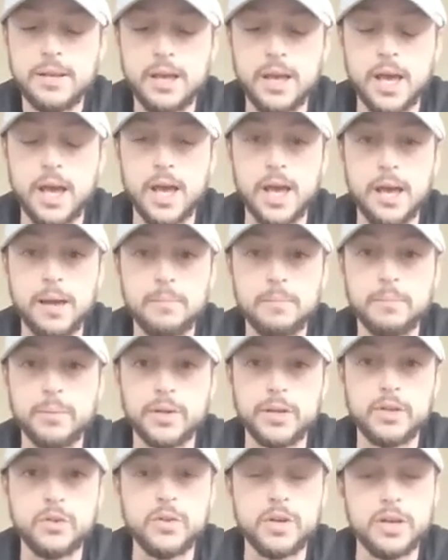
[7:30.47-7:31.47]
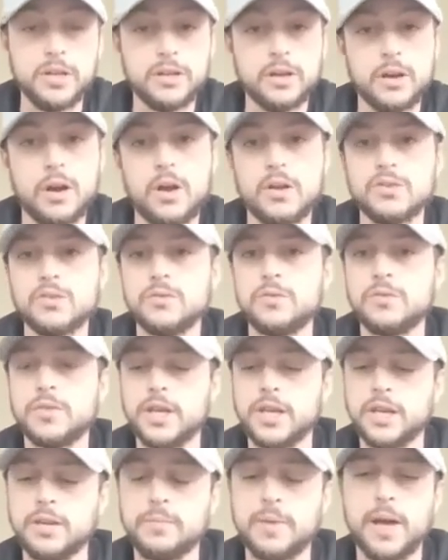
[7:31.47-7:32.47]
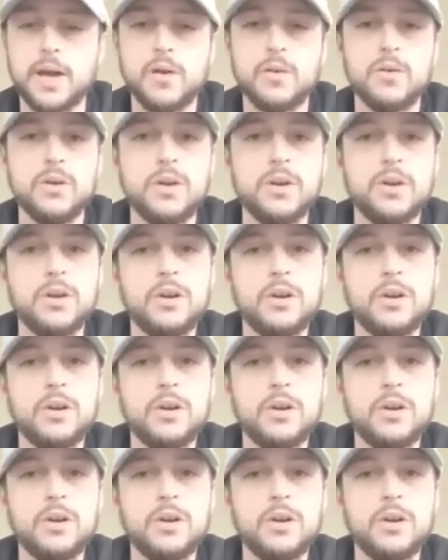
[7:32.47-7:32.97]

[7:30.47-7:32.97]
But you need to also think about